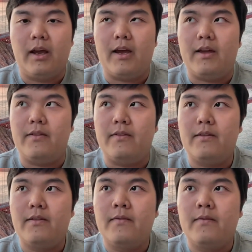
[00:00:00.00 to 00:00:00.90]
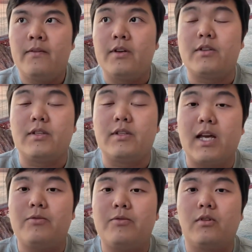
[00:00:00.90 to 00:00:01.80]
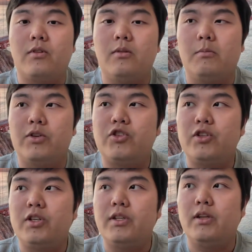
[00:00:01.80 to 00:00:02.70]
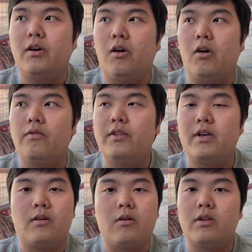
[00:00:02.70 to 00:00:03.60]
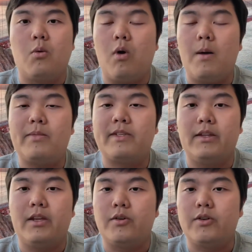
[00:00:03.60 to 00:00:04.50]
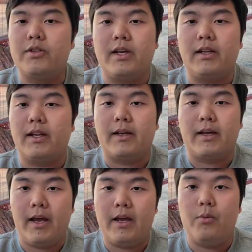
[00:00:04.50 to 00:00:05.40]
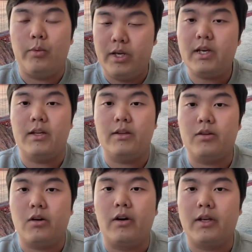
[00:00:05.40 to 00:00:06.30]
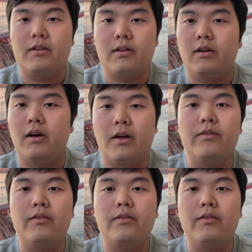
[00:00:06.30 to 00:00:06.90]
And because the Zapso machine on their website, they were saying like, hey, we can target the